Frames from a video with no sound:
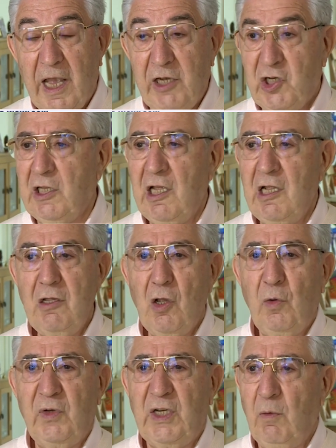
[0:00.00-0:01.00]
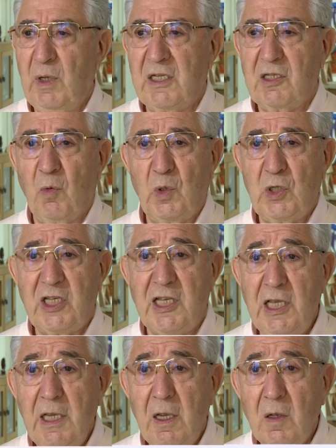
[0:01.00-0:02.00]
And she didn't know she would, would
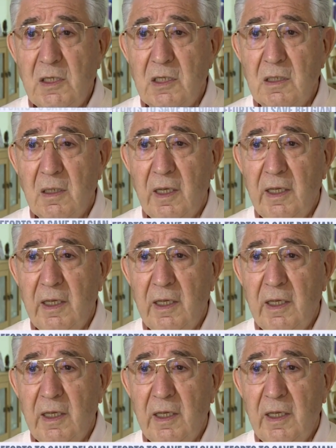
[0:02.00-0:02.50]
see us